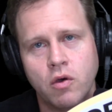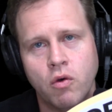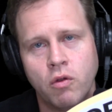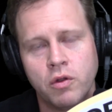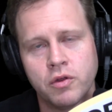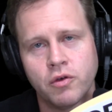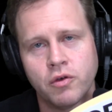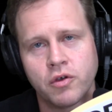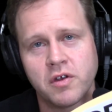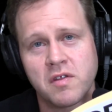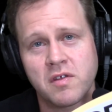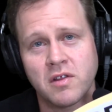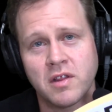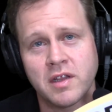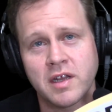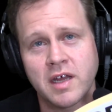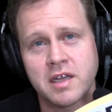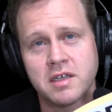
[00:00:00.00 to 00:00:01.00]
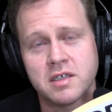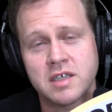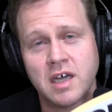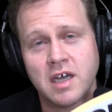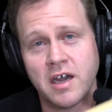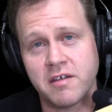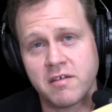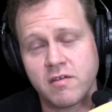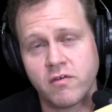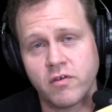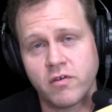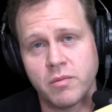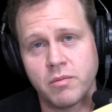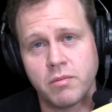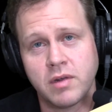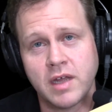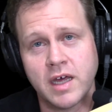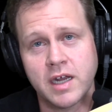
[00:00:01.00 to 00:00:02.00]
all your consolidated tasks
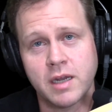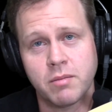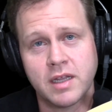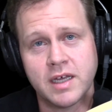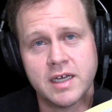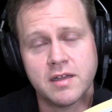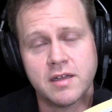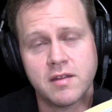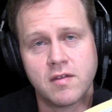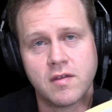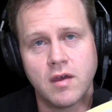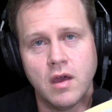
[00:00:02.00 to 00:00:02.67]
from Planner plans,